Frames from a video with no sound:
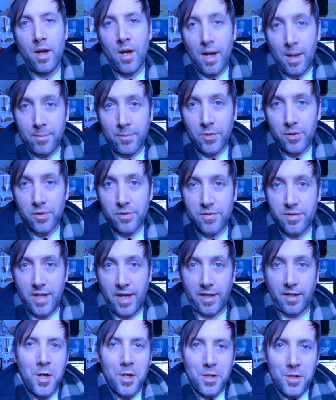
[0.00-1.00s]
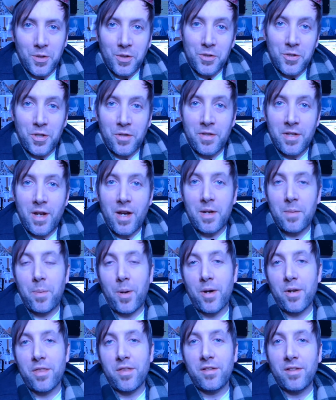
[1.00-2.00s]
I'm a little sick. You can turn the outer
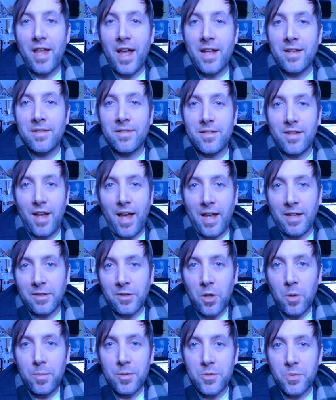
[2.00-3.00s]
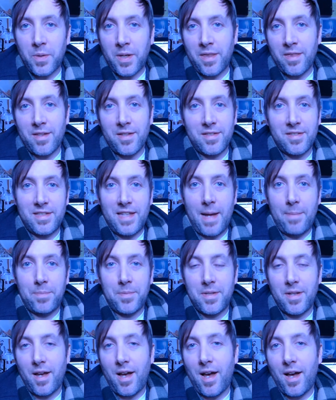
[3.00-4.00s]
part of the lens and go between the stepped